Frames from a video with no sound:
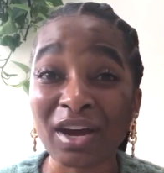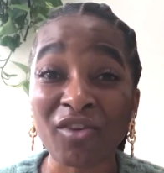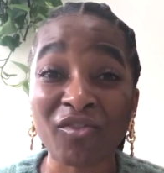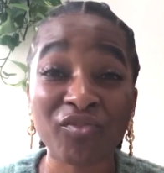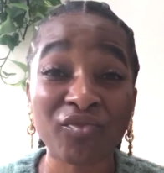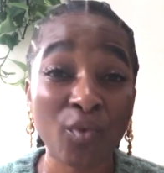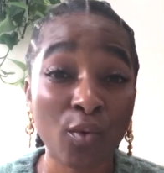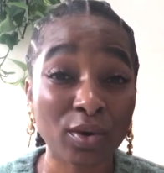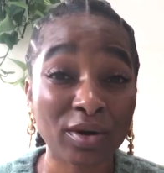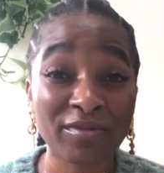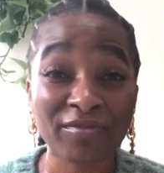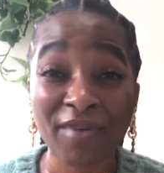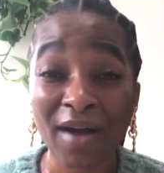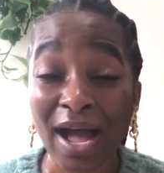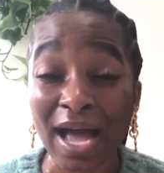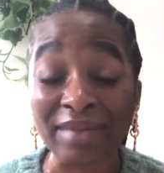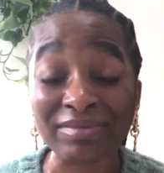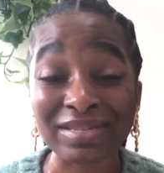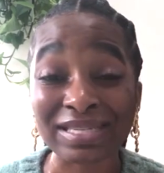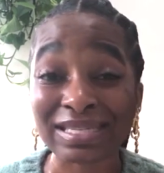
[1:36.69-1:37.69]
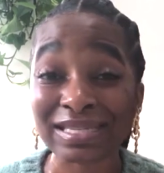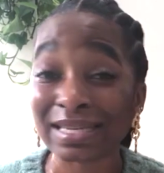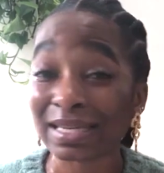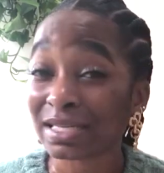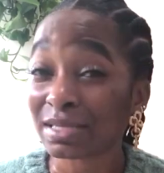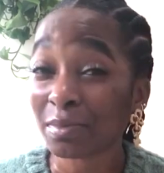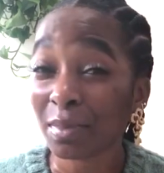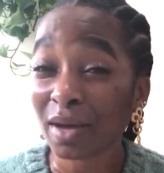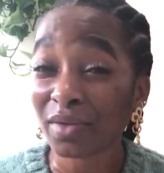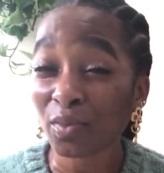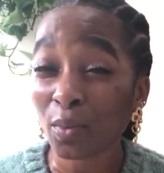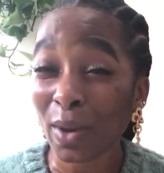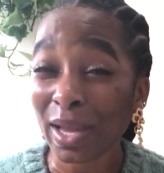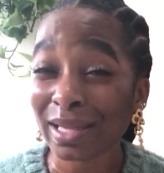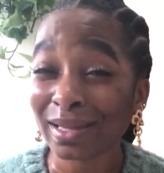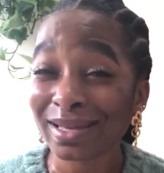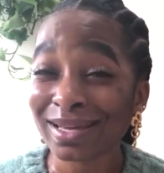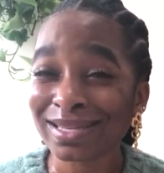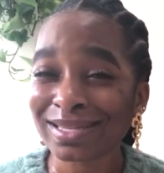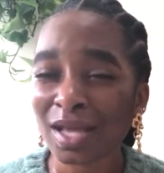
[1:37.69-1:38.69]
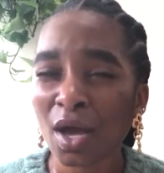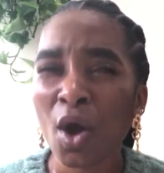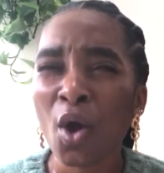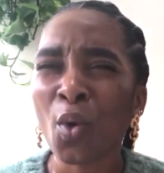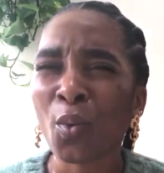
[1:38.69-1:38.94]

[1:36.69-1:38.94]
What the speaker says: a 4 to 5 to 6 month wait list,